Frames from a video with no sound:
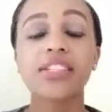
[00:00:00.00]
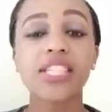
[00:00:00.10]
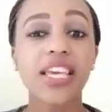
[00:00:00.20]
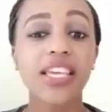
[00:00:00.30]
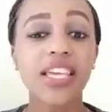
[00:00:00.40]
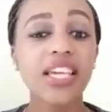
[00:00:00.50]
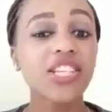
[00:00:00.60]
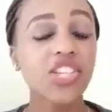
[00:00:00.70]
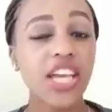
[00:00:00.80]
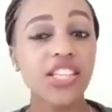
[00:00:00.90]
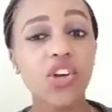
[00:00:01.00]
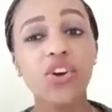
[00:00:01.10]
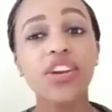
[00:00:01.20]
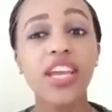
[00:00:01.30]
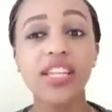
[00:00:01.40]
taking checks
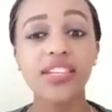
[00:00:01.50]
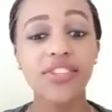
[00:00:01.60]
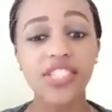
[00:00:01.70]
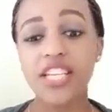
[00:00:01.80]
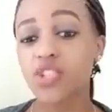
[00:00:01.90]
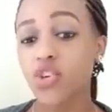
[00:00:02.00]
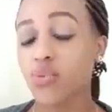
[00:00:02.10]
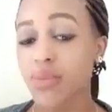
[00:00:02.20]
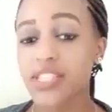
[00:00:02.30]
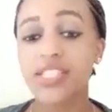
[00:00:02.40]
or any written documents